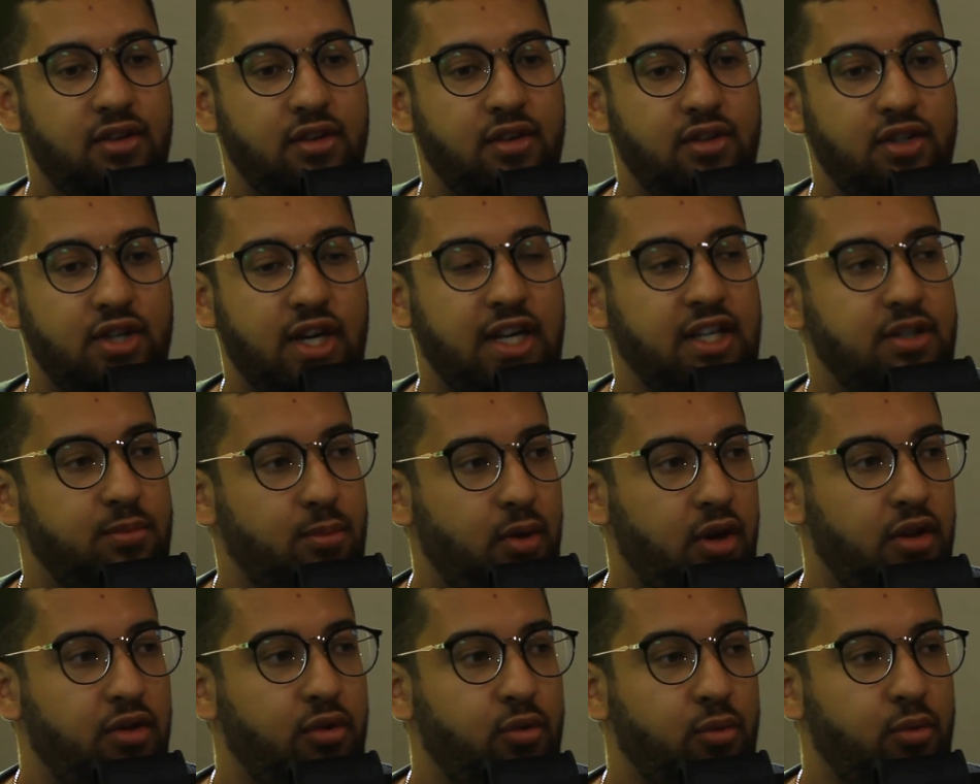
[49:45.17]
changed
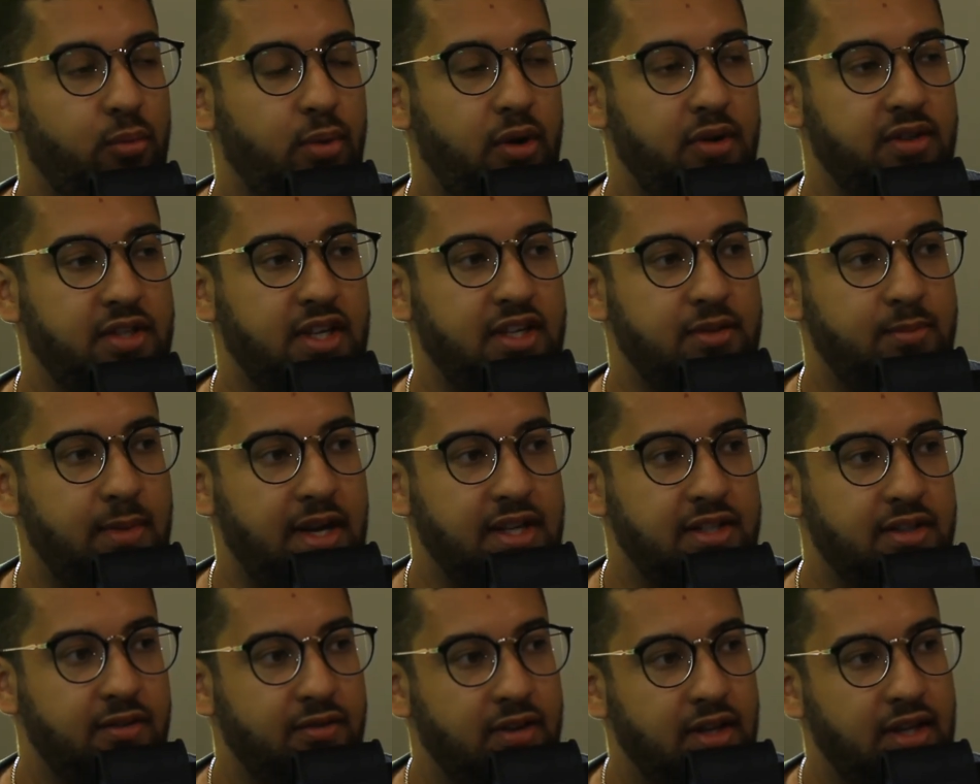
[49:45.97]
my thought process
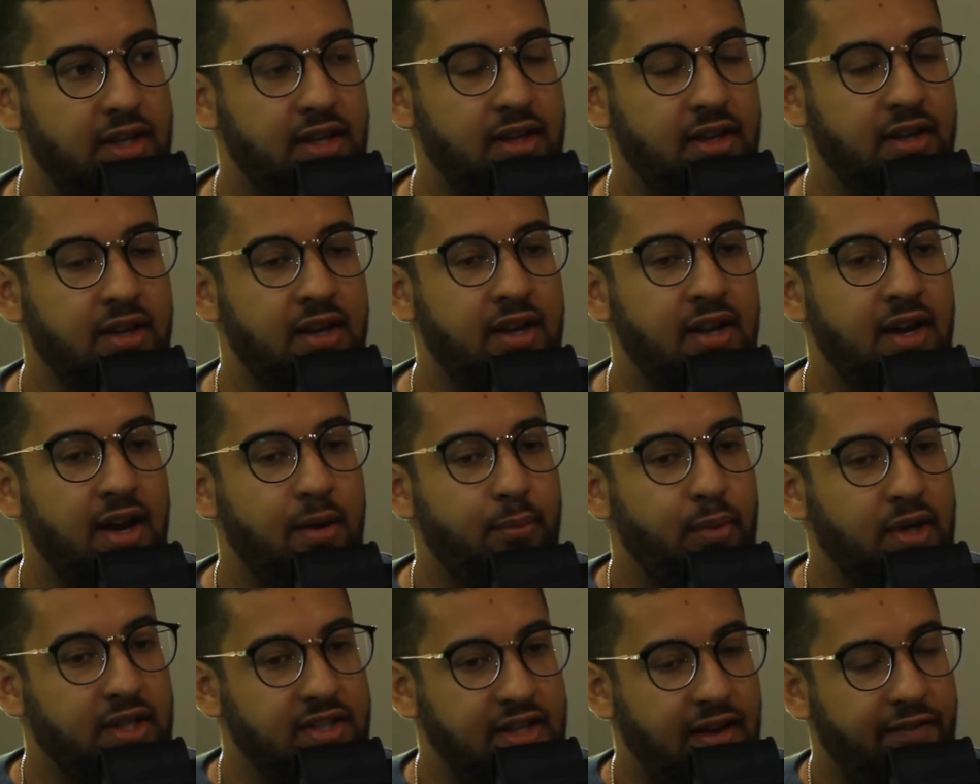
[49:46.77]
massively and
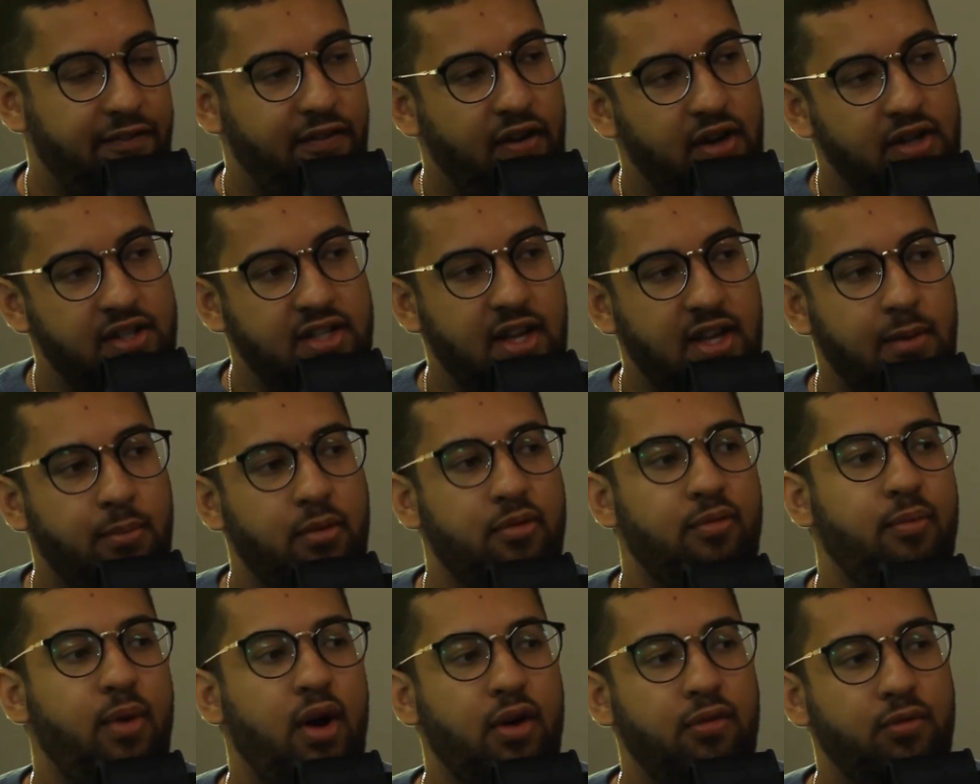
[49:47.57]
brings that first step of
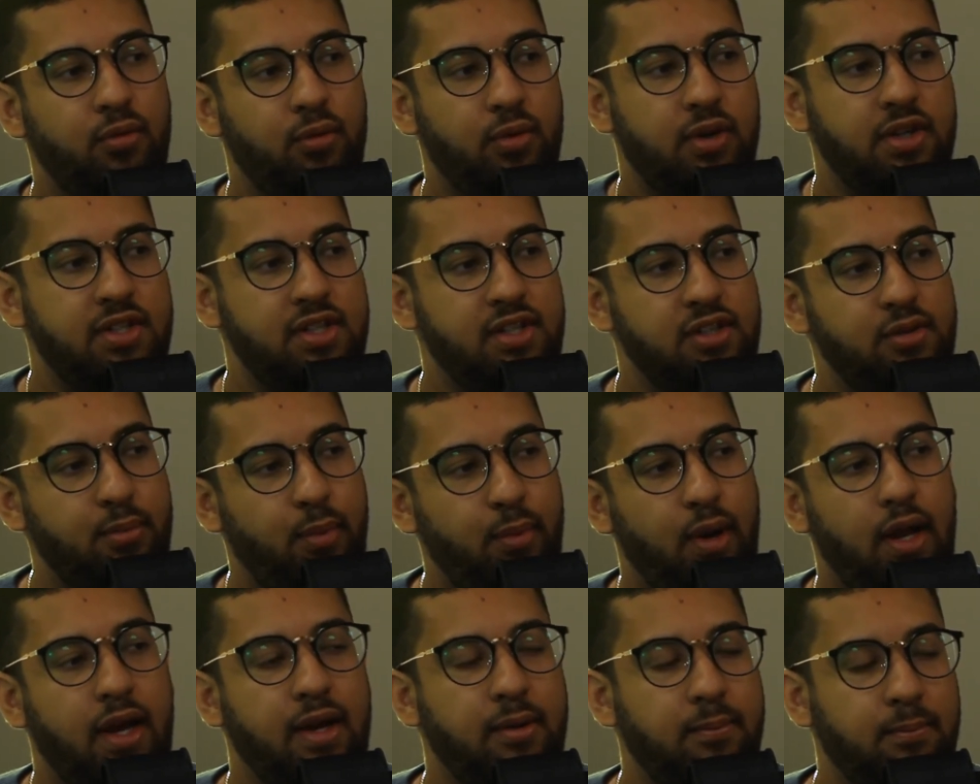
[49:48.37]
mindfulness into
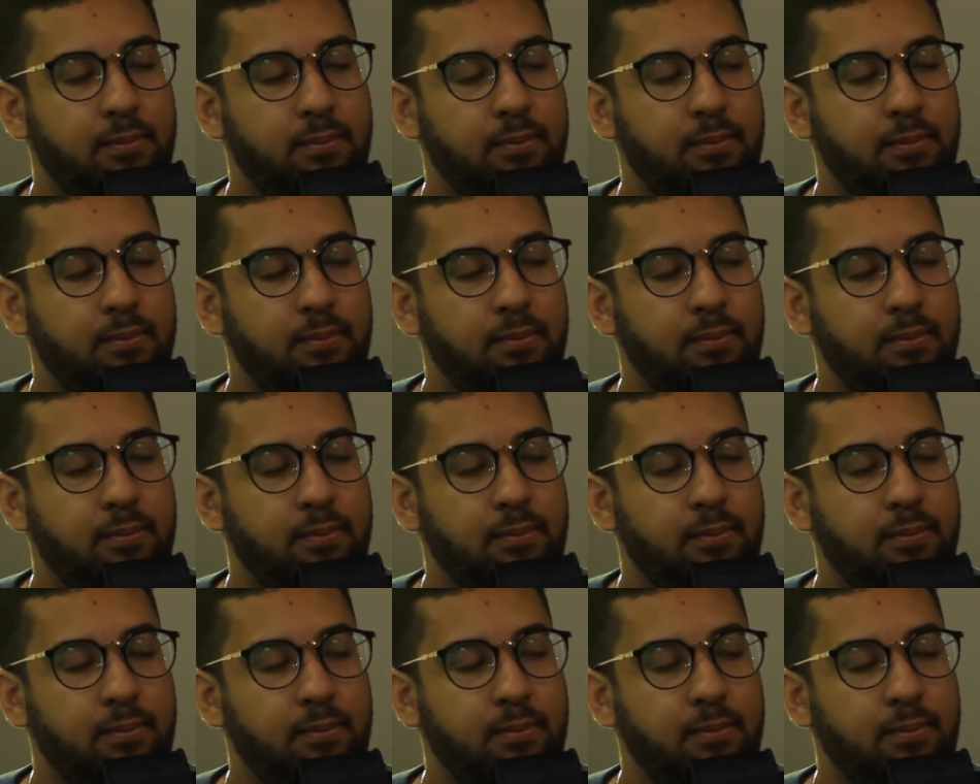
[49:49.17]
play.